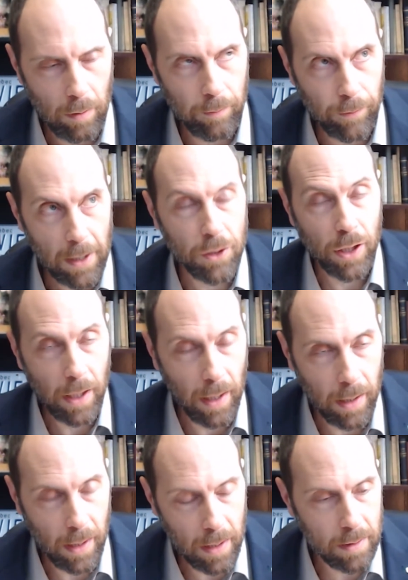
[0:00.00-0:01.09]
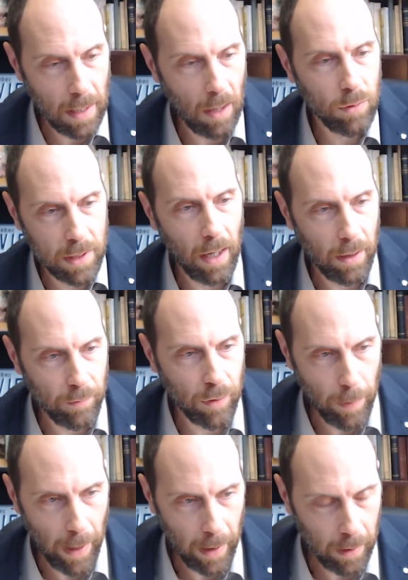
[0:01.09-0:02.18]
French Canadians outside of
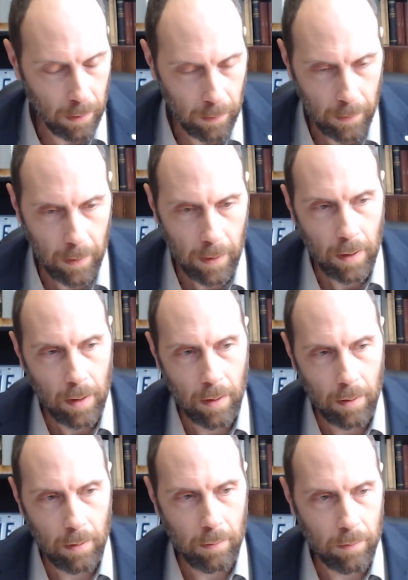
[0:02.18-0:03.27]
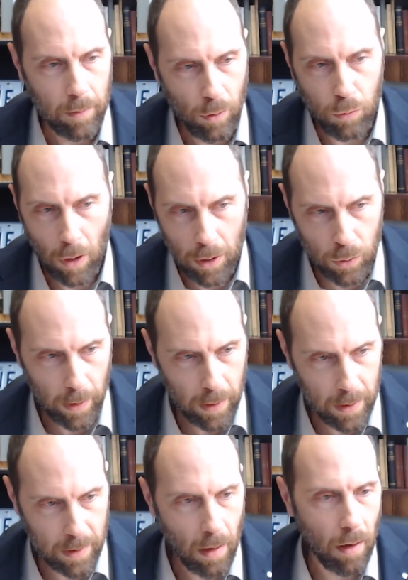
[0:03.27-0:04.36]
Quebec. New Brunswick
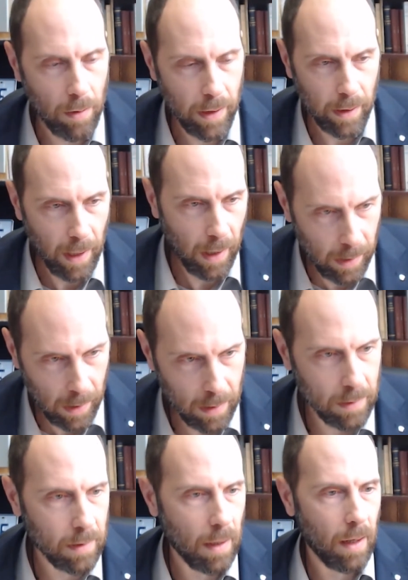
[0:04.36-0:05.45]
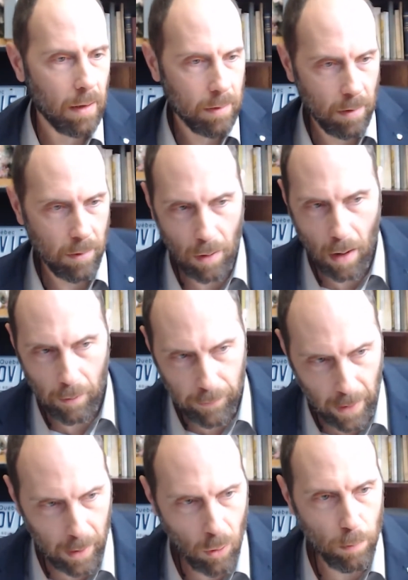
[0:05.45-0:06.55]
are the Acadians, and there are
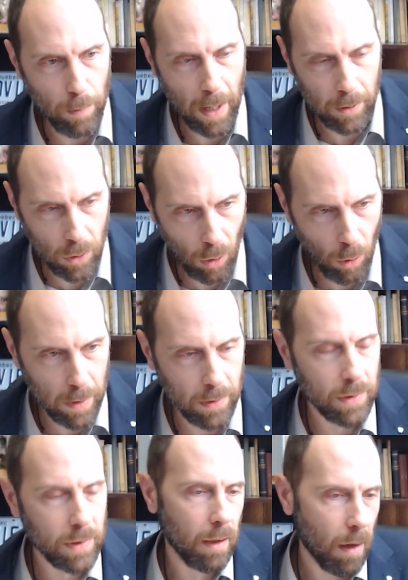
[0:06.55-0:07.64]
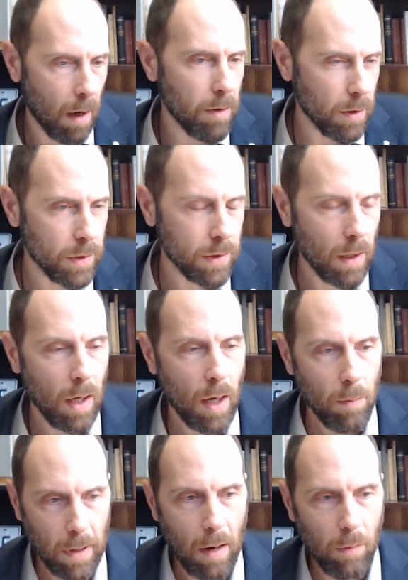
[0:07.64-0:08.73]
Franco-Manitobans and others,
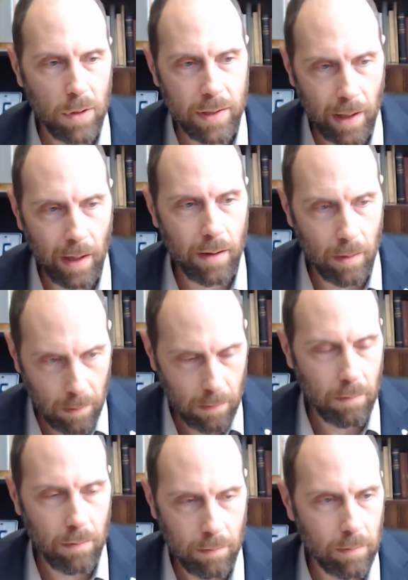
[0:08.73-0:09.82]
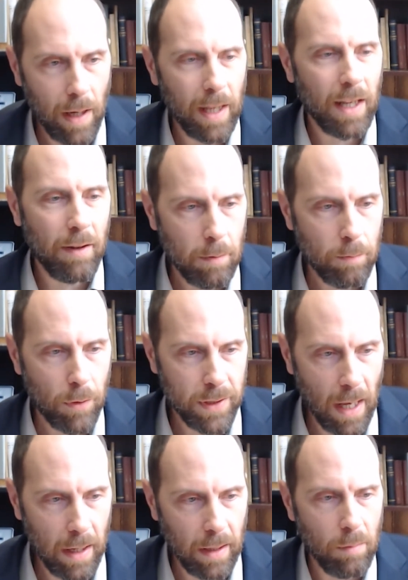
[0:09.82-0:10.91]
but I would say the
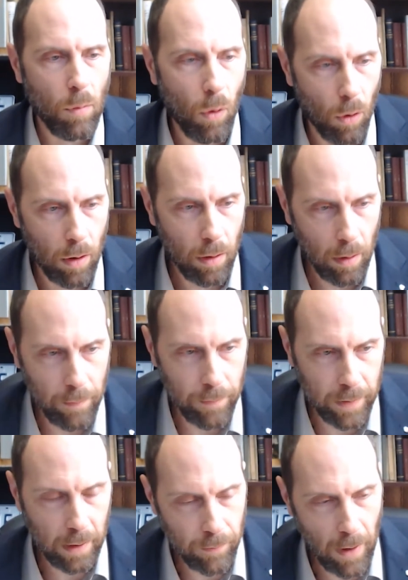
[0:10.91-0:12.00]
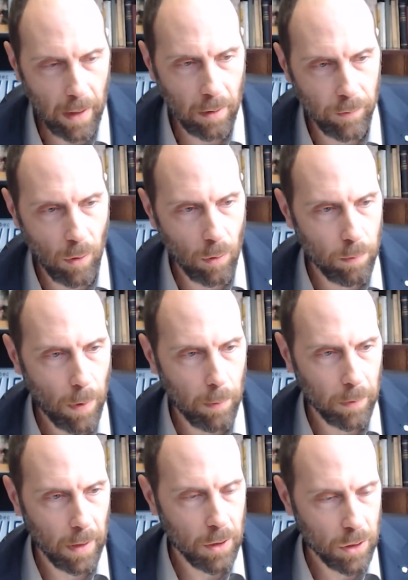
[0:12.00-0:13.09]
80% and more of the Francophone
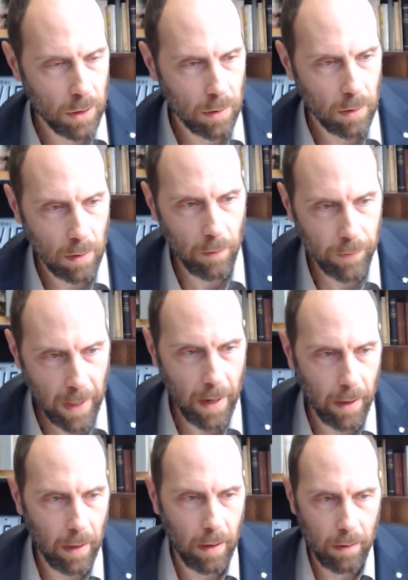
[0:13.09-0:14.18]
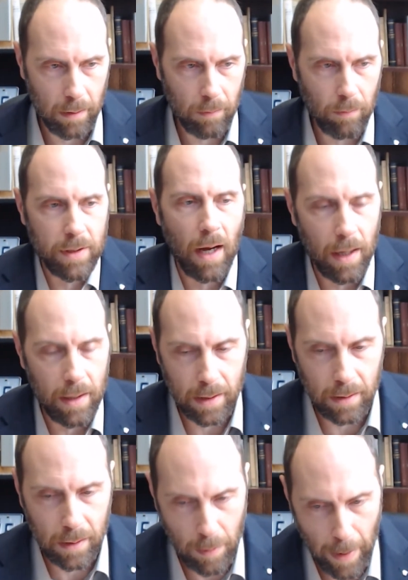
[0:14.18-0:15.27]
population of Canada resides
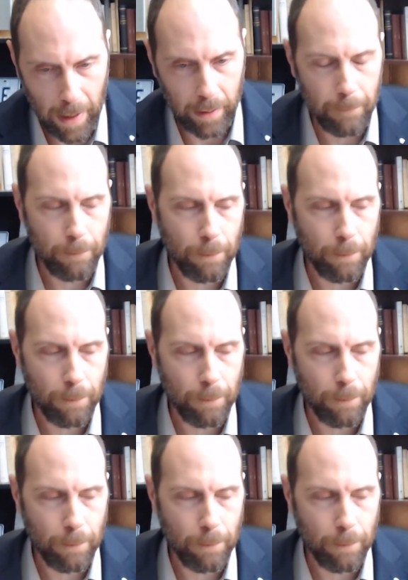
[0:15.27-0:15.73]
in Quebec.